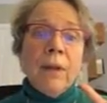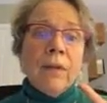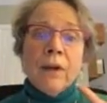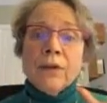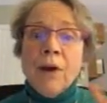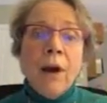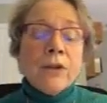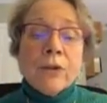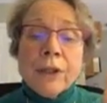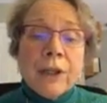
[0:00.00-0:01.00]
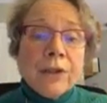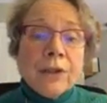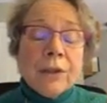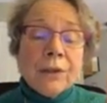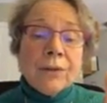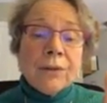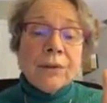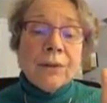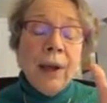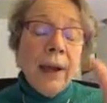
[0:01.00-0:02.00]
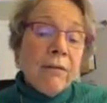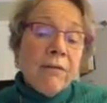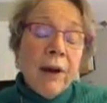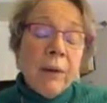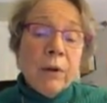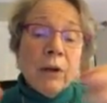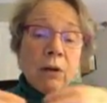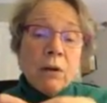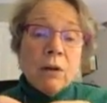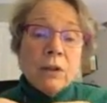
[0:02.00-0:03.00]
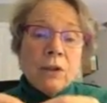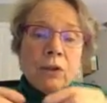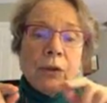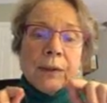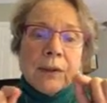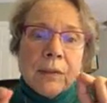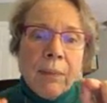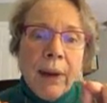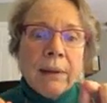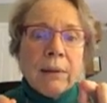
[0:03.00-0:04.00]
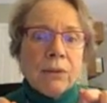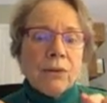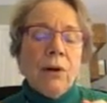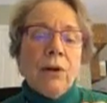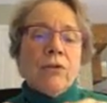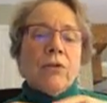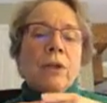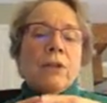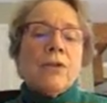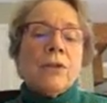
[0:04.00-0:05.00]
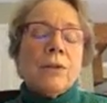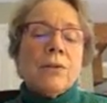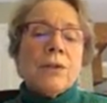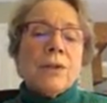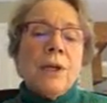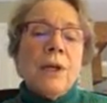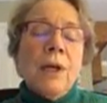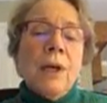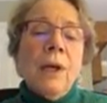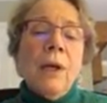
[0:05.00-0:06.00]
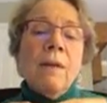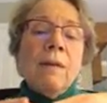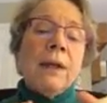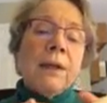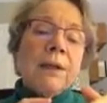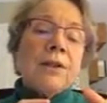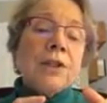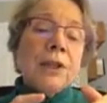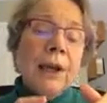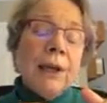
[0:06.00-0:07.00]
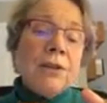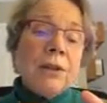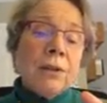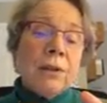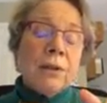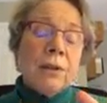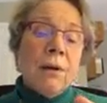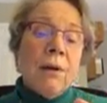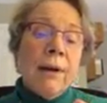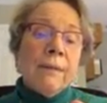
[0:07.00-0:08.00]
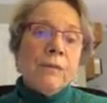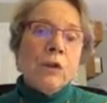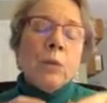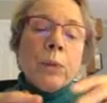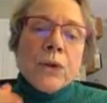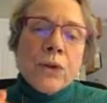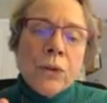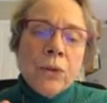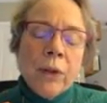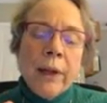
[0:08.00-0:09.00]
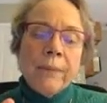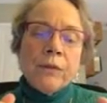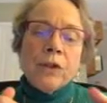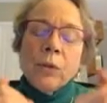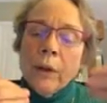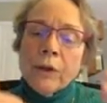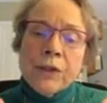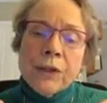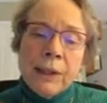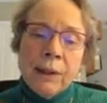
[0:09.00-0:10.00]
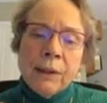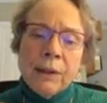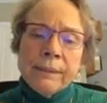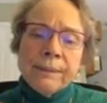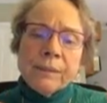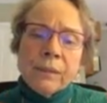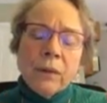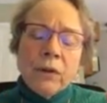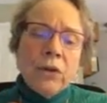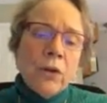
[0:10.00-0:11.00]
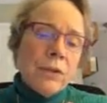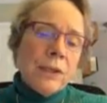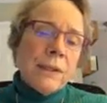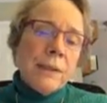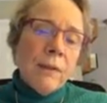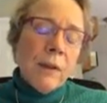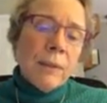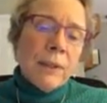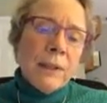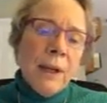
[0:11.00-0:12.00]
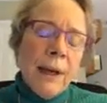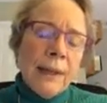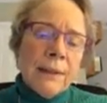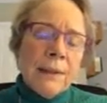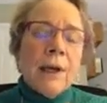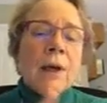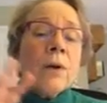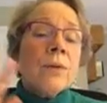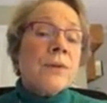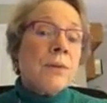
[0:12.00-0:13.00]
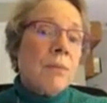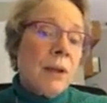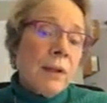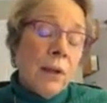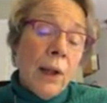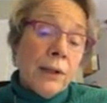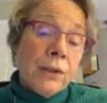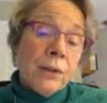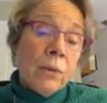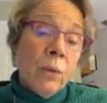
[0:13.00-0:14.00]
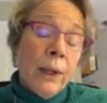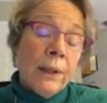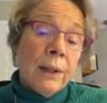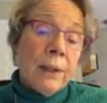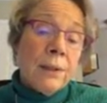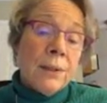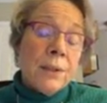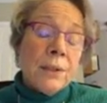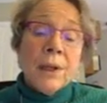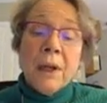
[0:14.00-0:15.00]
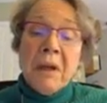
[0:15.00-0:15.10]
there's contradictions. And I, in fact, would encourage you to expect those contradictions. In the initiation design, you pursue them to understand them. You don't just set them aside and say, oh, it's a methodological weakness.